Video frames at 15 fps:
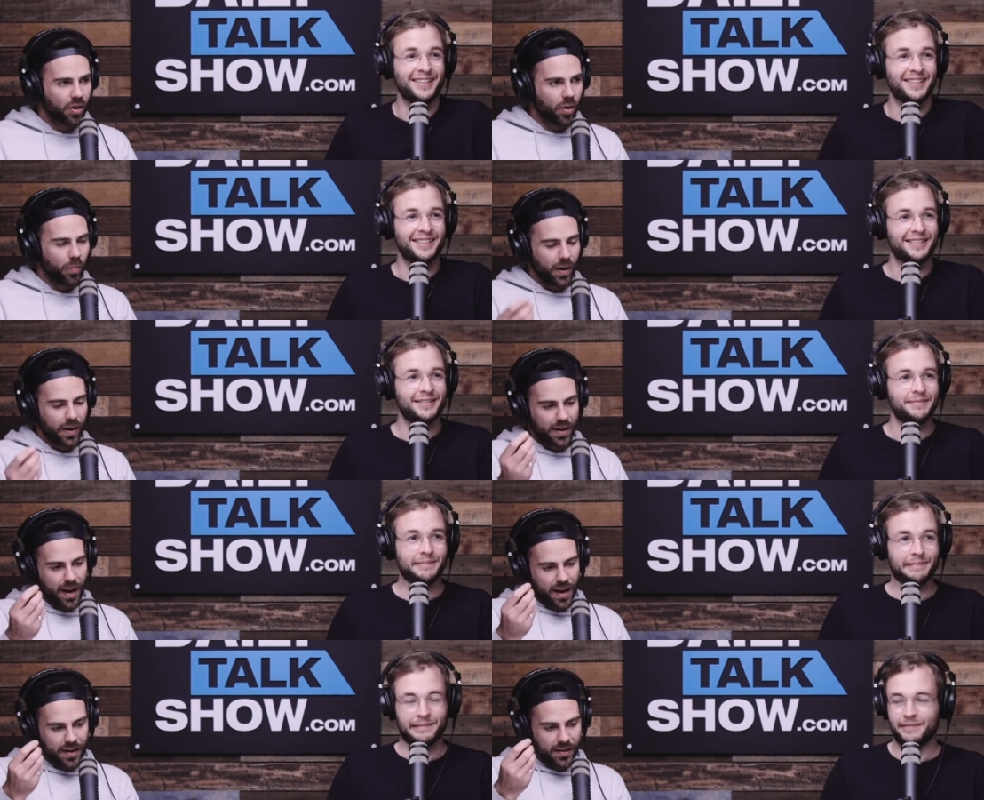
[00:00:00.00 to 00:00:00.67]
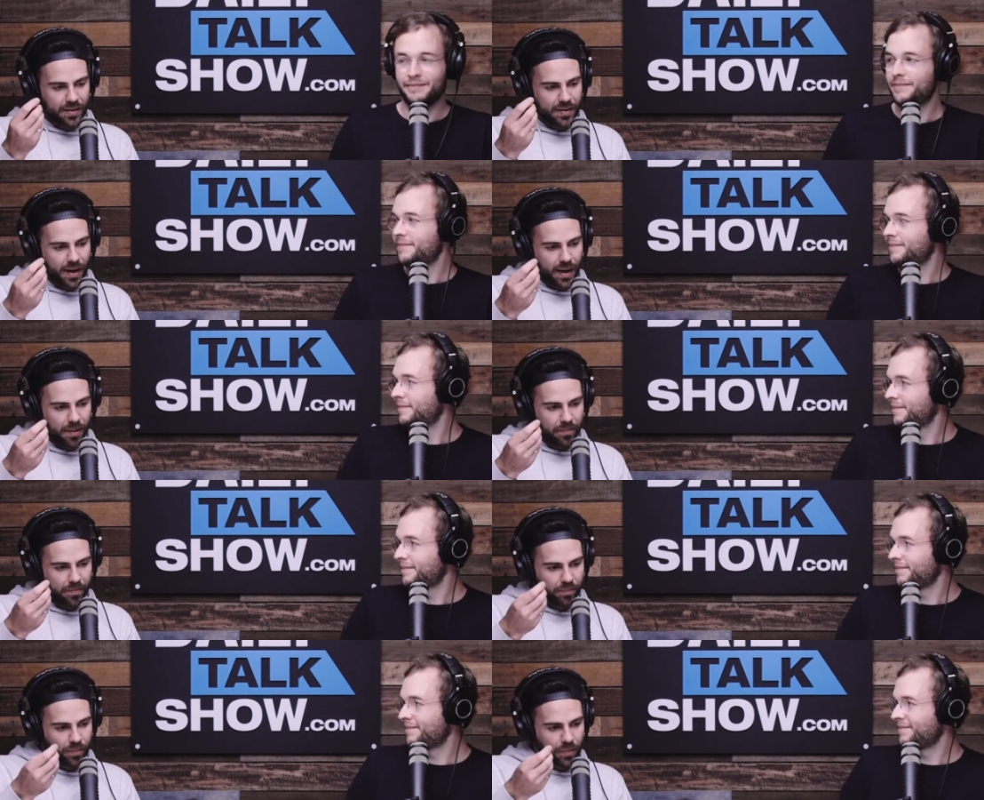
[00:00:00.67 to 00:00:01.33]
Speaker 1: got one and it
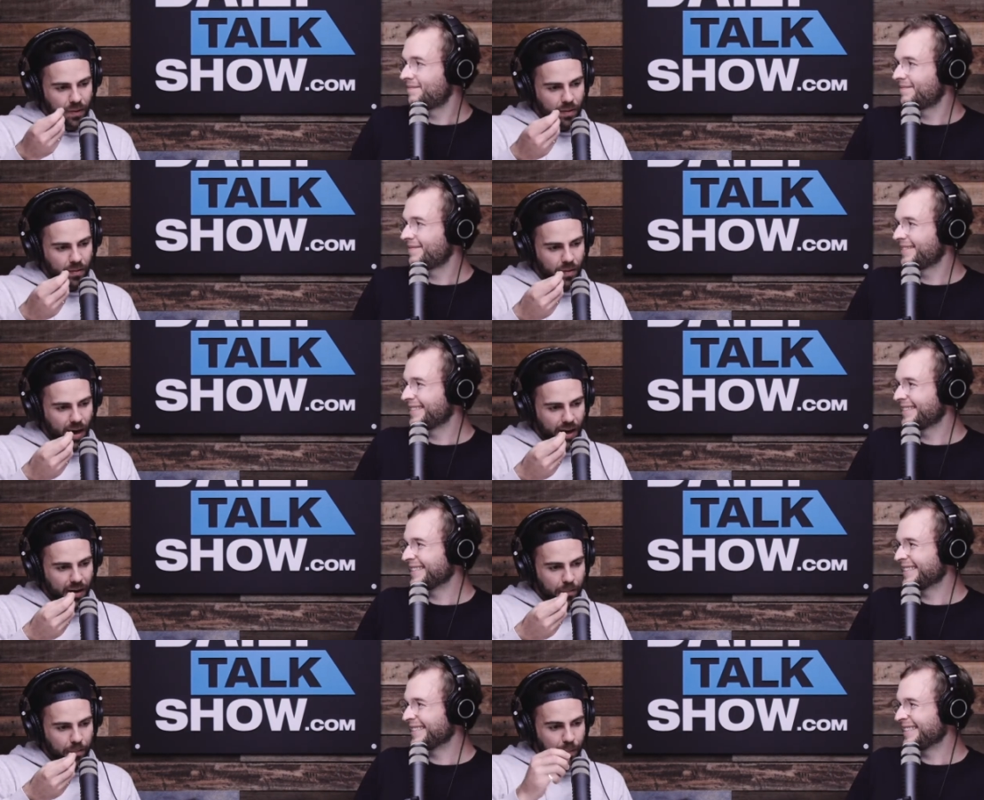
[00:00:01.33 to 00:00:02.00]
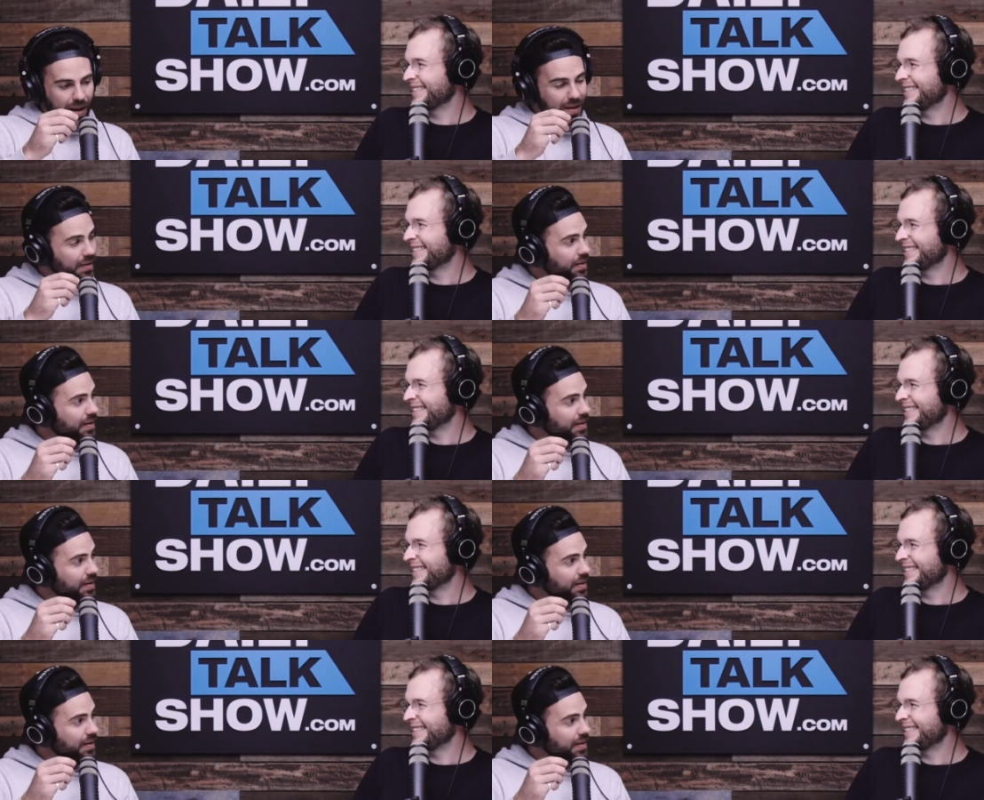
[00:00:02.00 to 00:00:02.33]
bent